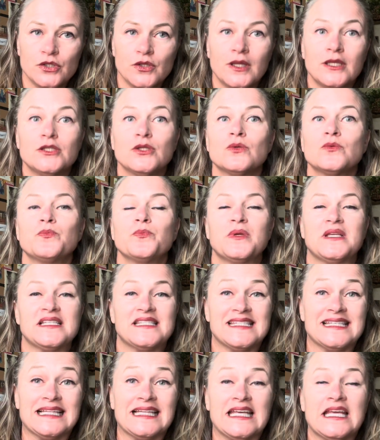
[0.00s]
Like, don't be
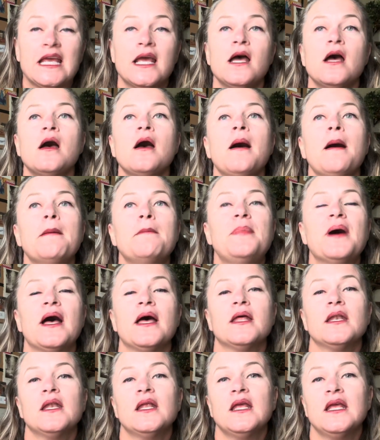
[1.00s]
silly,
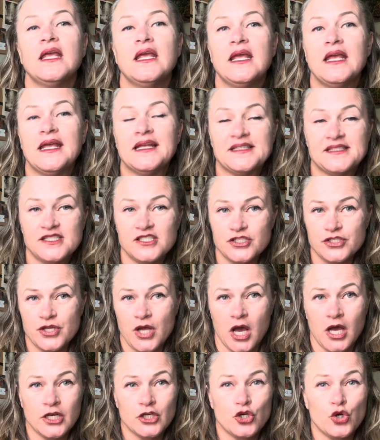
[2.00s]
but it's
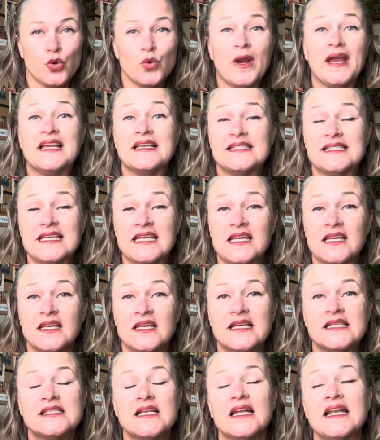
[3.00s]
not crazy.
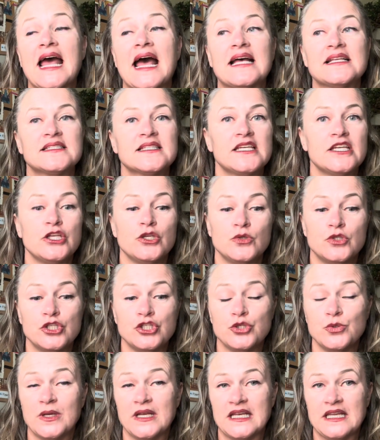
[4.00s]
It's not asking you to
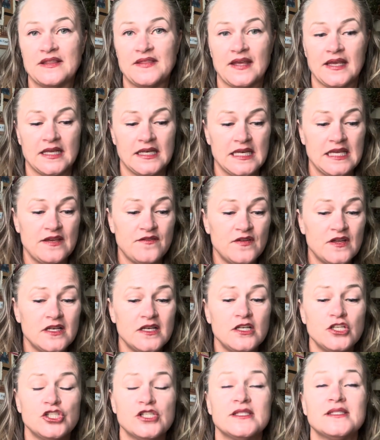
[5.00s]
do anything. And
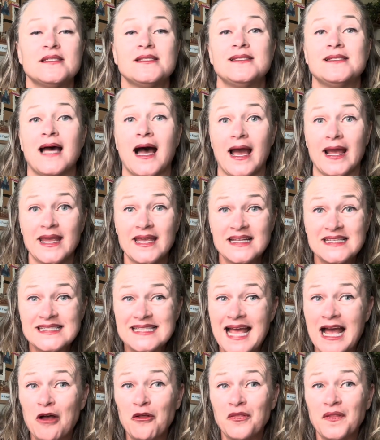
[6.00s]
even just diets
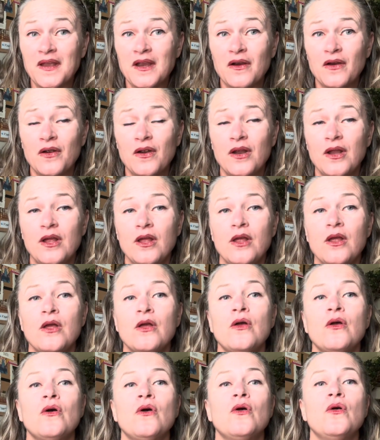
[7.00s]
out there,
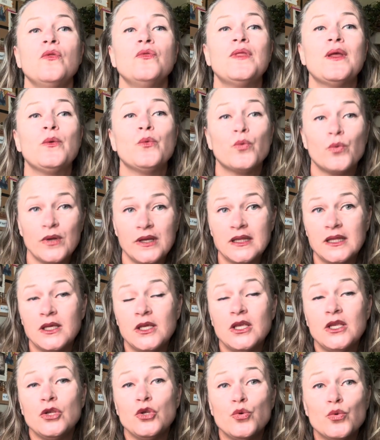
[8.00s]
you
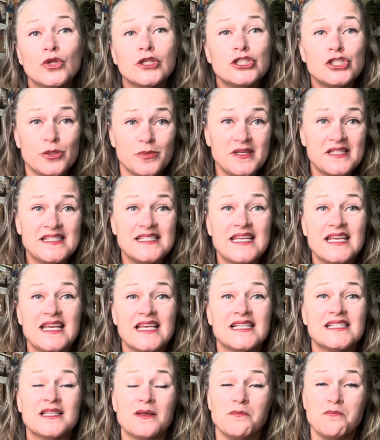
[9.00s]
really should be
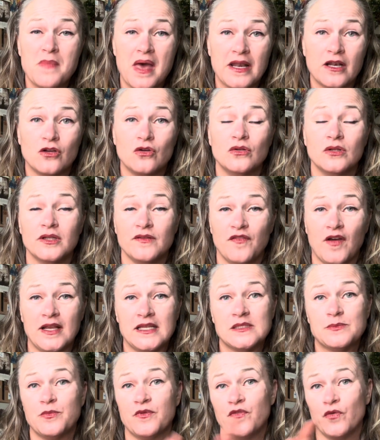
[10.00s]
seeking some medical
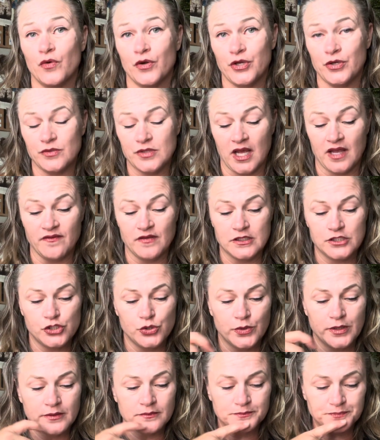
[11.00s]
advice before you dive into
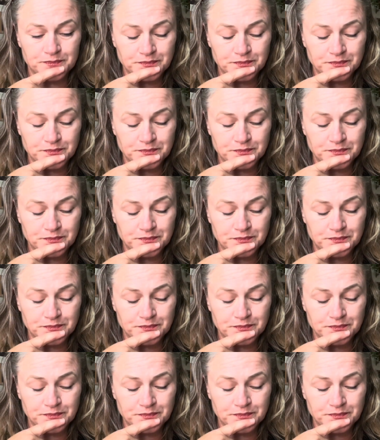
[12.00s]
it.